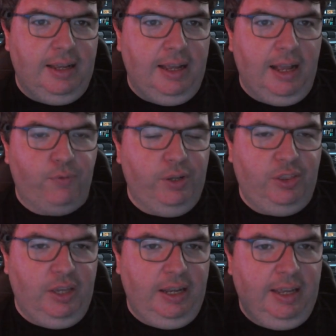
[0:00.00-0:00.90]

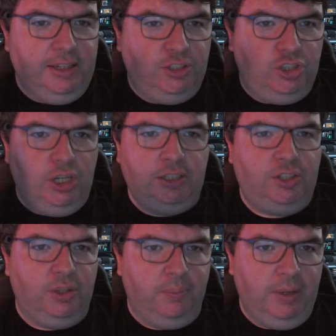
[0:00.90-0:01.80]
everything is just
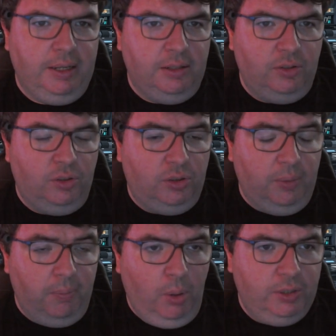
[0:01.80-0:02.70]
in the in the
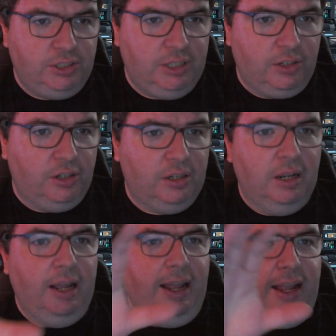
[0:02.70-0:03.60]
Moda Center
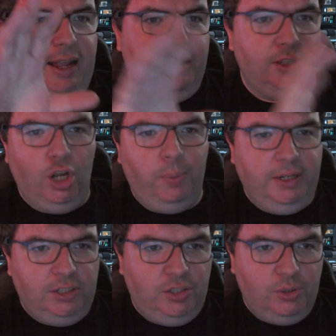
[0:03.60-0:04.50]
and
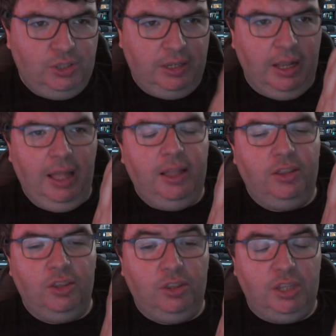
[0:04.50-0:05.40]
nobody's using
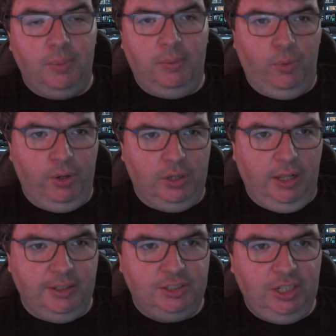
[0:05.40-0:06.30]
the Memorial
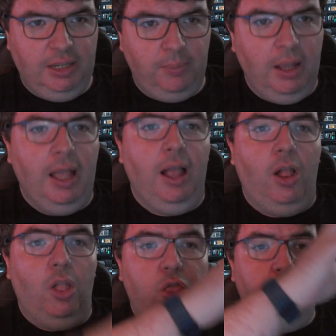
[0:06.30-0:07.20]
Coliseum,
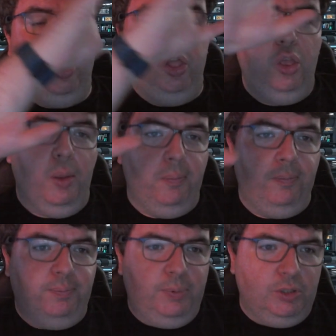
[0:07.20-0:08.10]

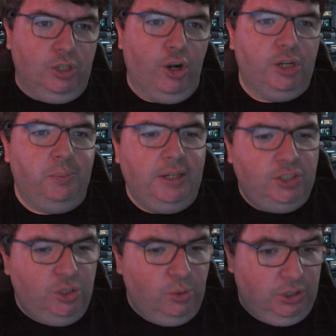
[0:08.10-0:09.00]
the tournament
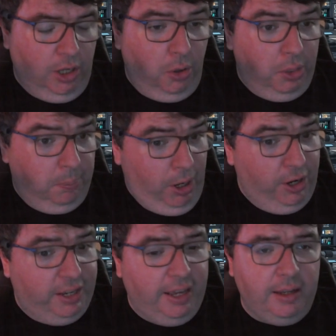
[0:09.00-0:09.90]
is using all the
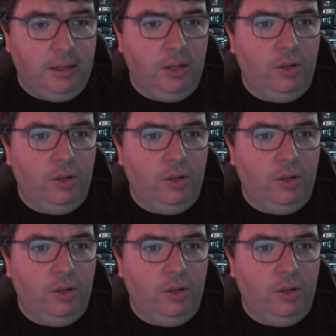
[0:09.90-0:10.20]
parking